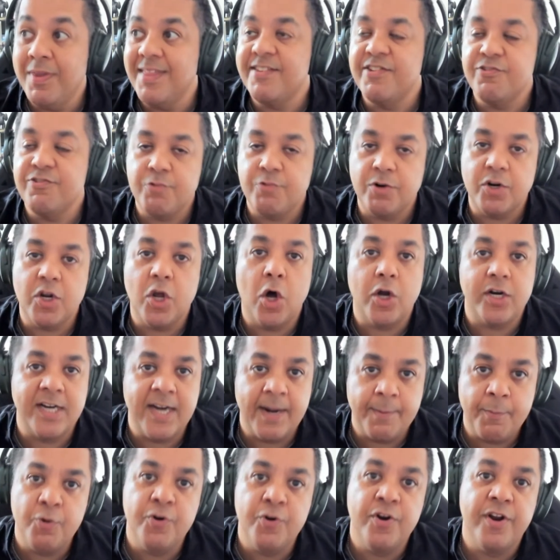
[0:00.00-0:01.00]
When this is
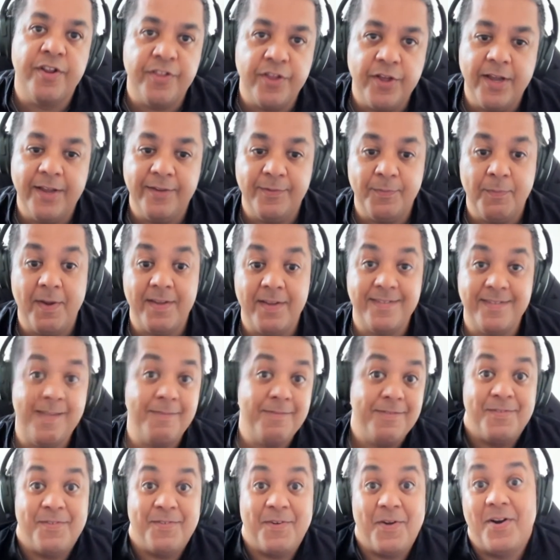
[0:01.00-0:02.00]
recorded, I'm under 30. By the
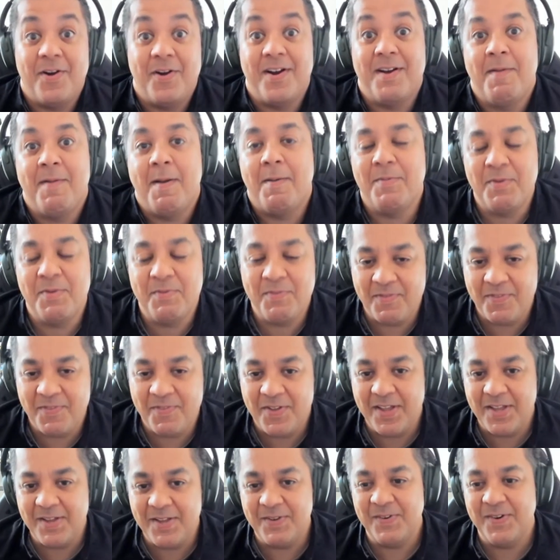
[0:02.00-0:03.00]
time this is recorded, I might be over
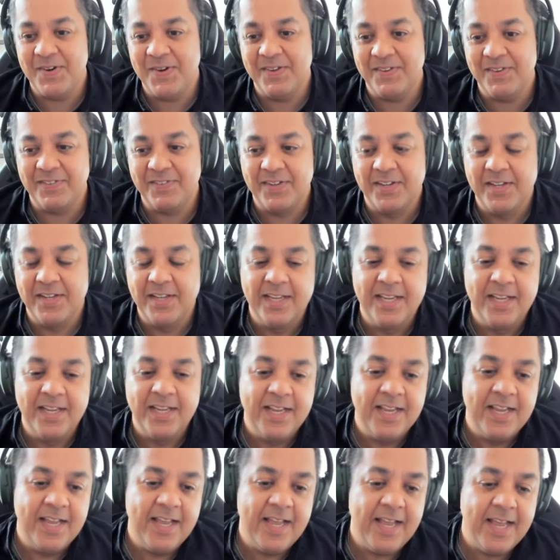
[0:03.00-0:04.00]
30, who knows.
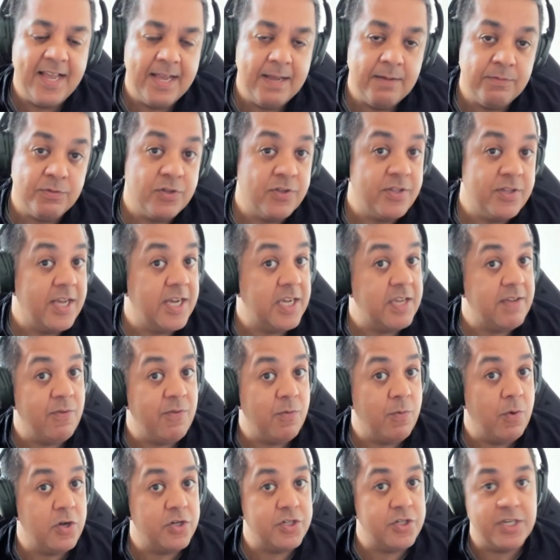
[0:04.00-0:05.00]
Um, so thank you
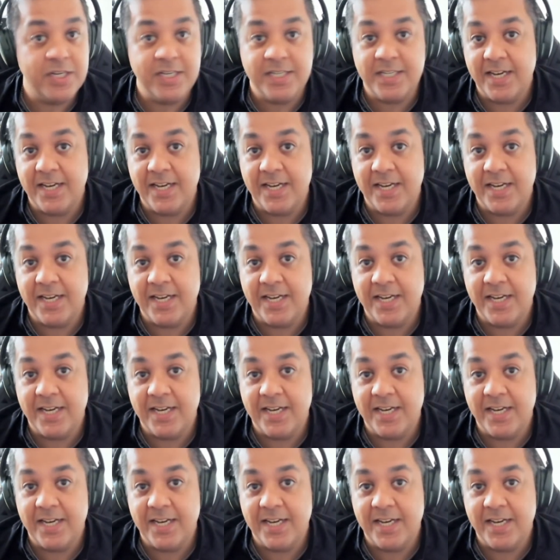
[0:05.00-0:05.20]
for watching.